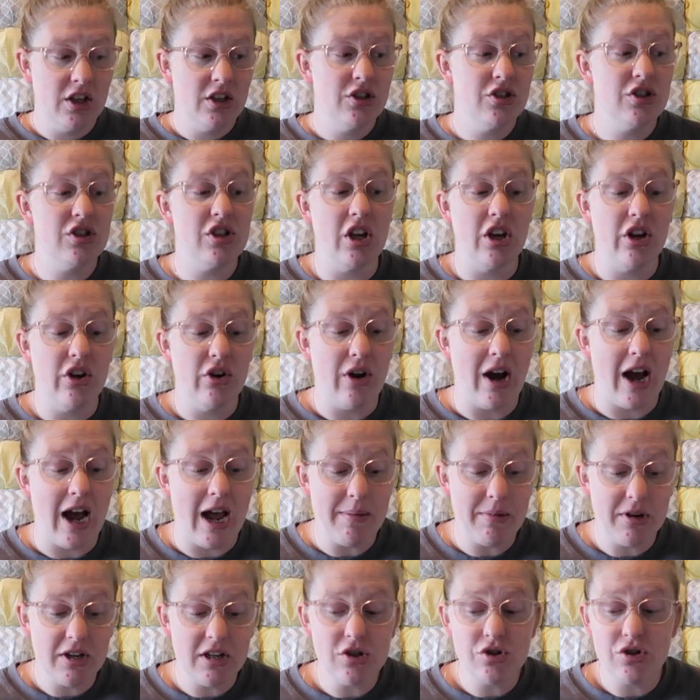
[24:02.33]
So
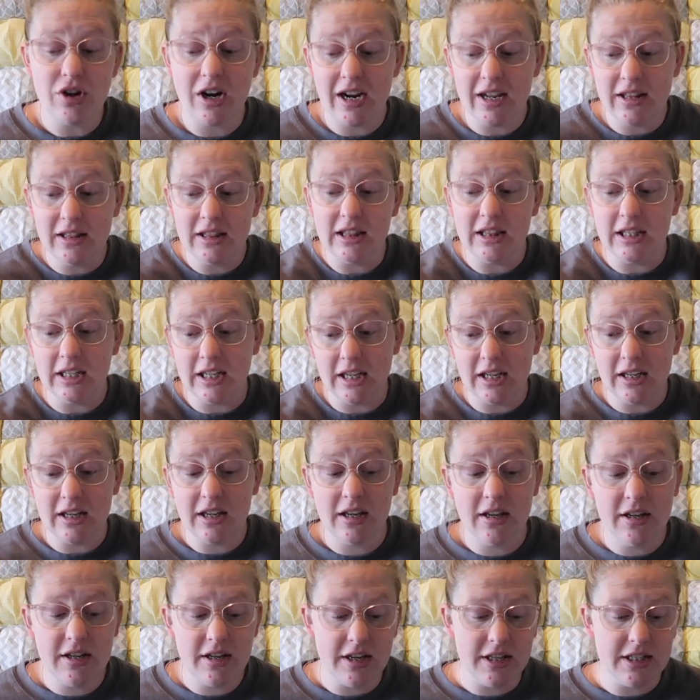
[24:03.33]
I'm going to try and link
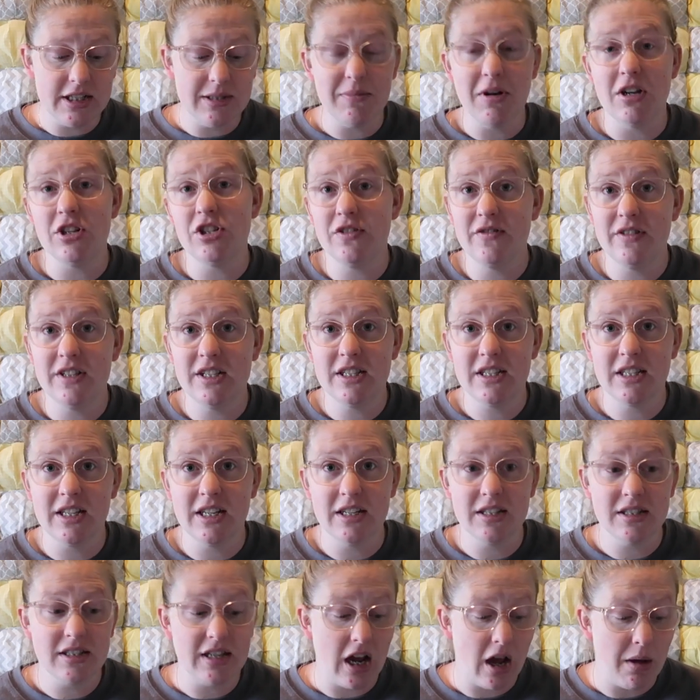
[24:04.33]
as much of these
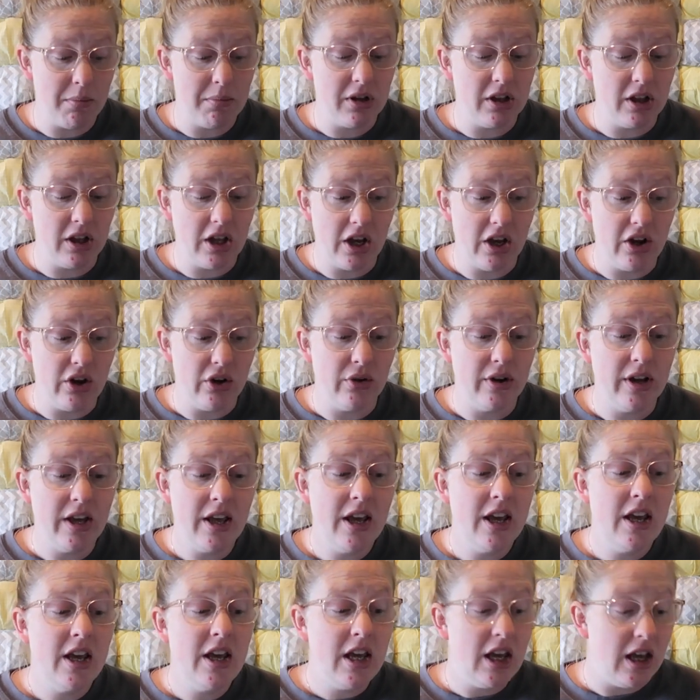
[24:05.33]
things down below
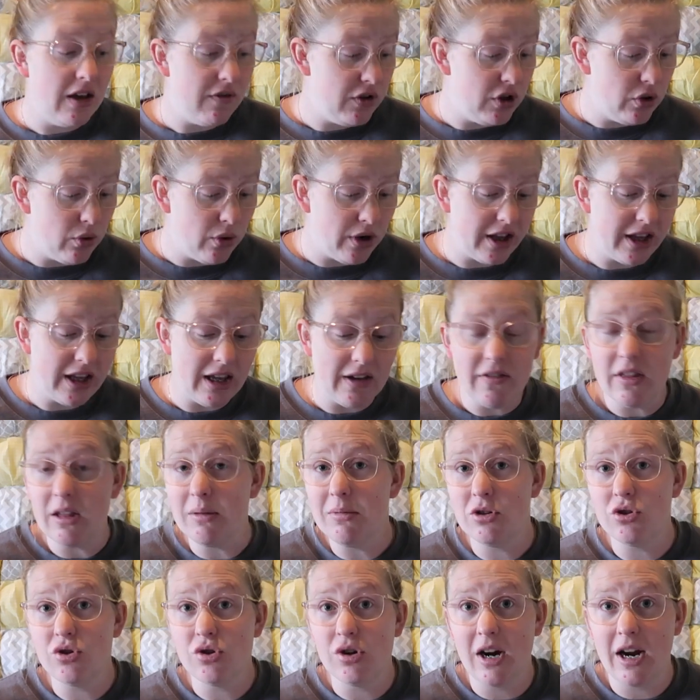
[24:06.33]
if you want to give them
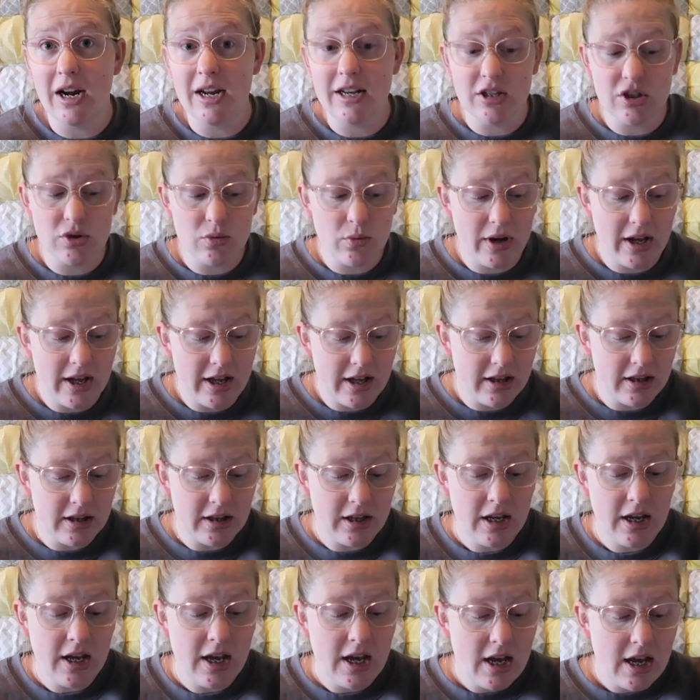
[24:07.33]
a try as well,
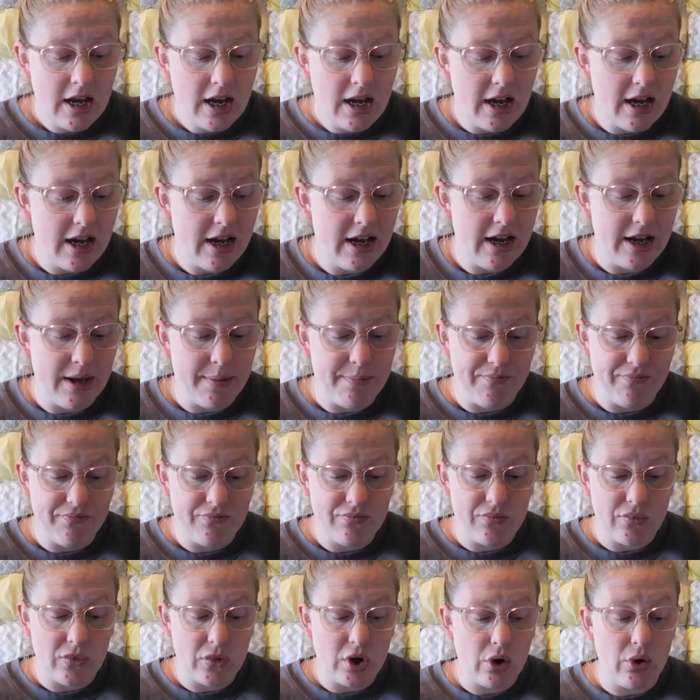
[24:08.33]

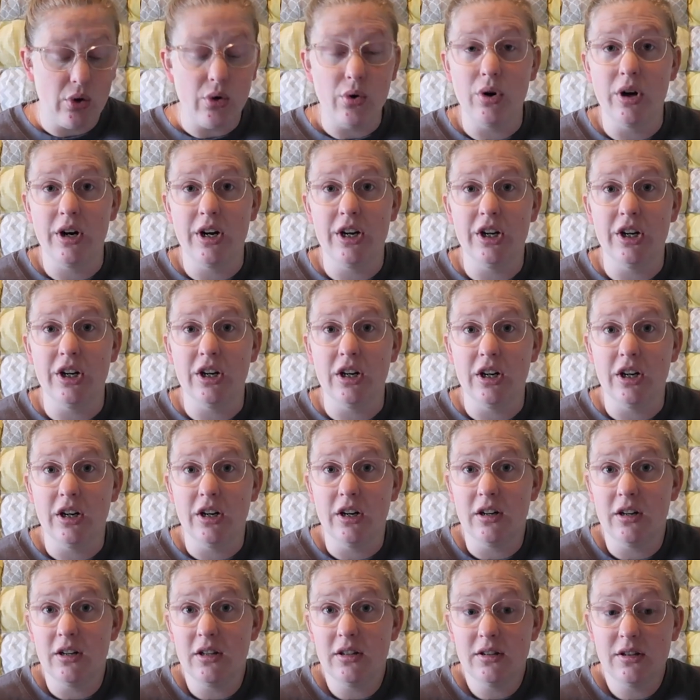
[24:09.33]
or
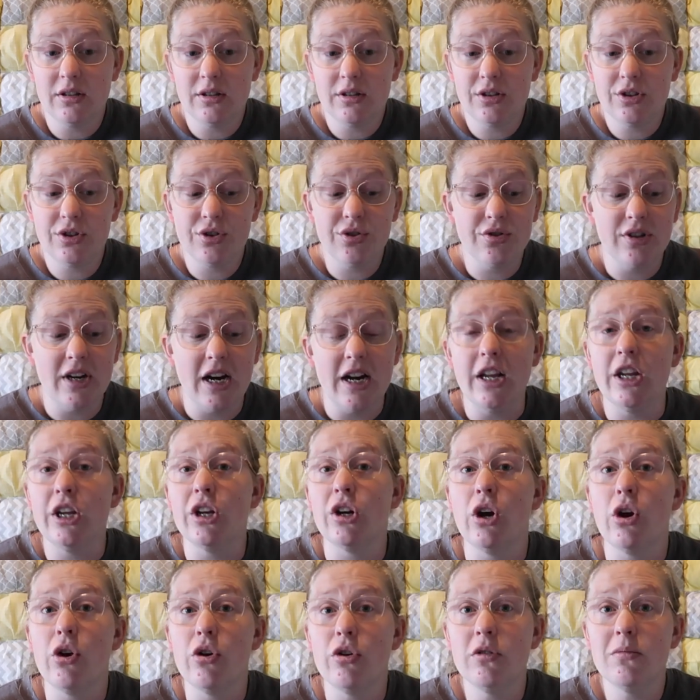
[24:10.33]
you're creating
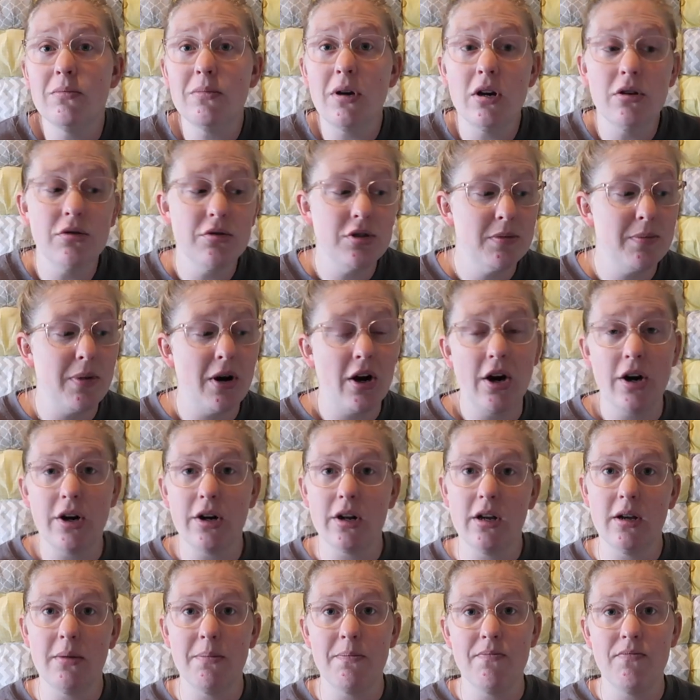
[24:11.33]
your own
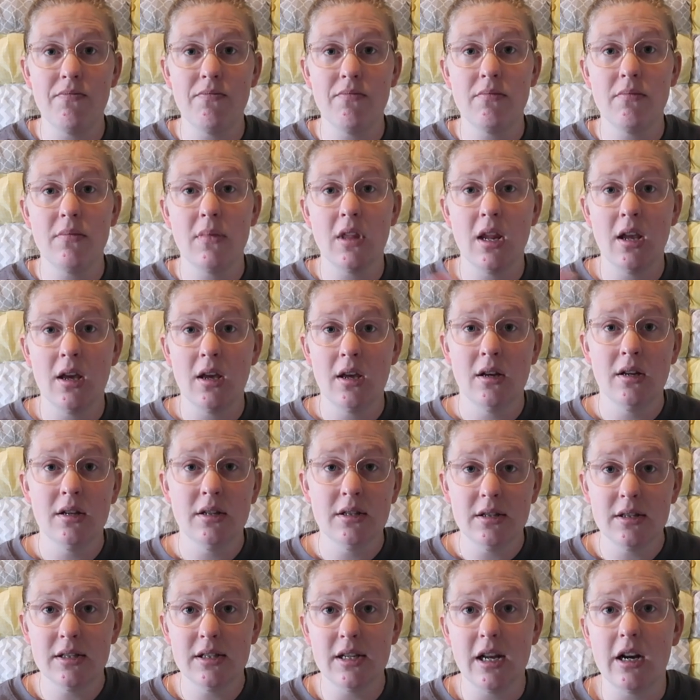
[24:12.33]
postpartum
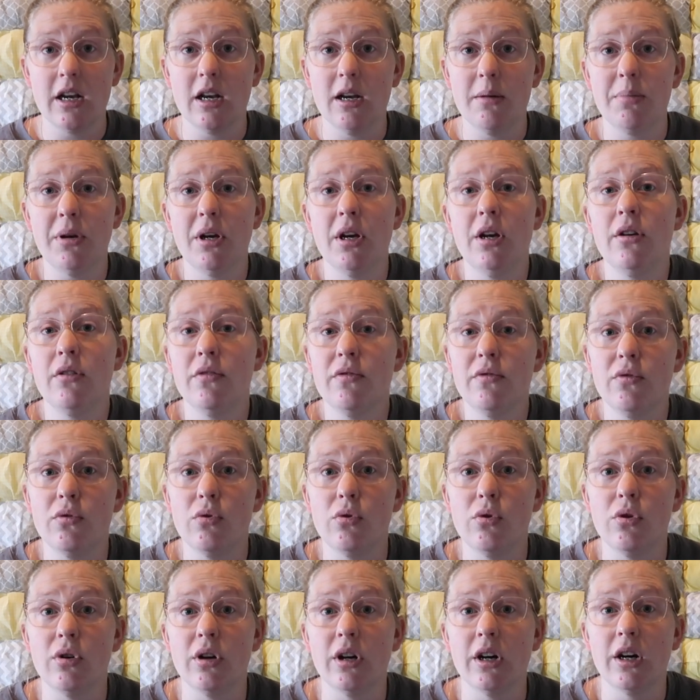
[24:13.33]
setup
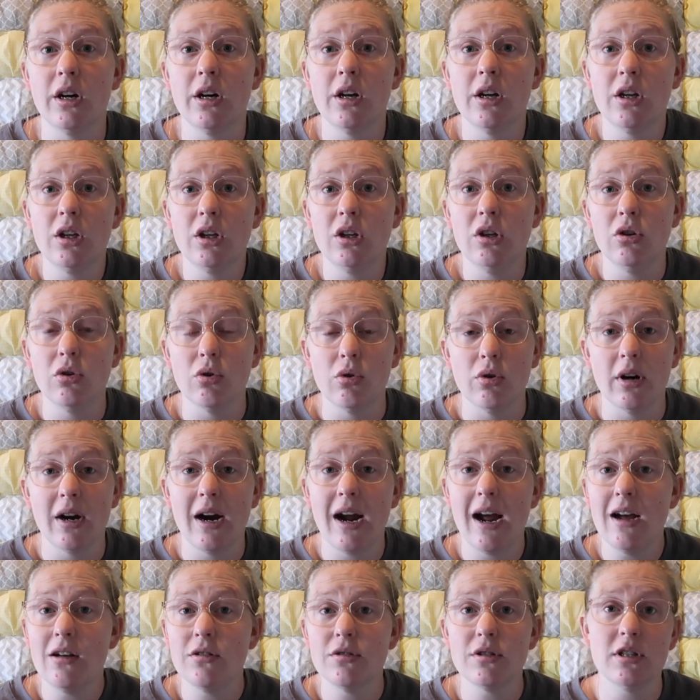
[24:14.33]
for your
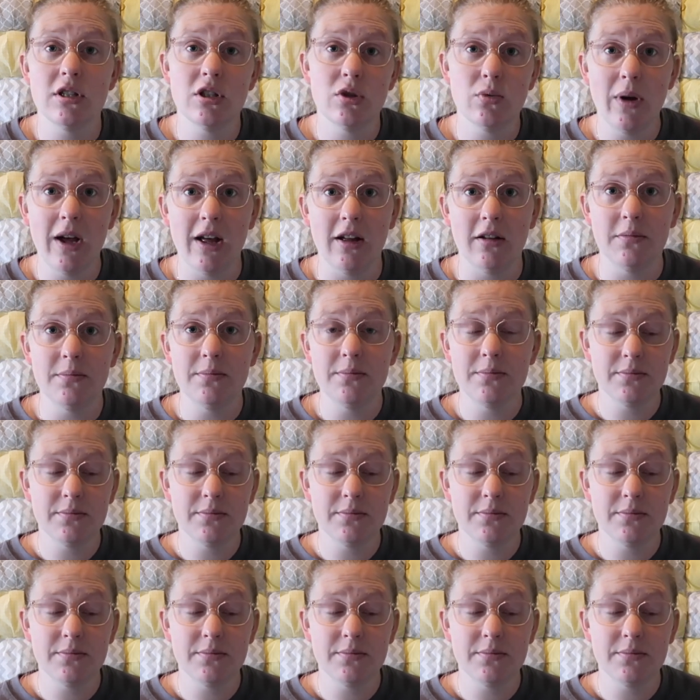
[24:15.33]
house as well.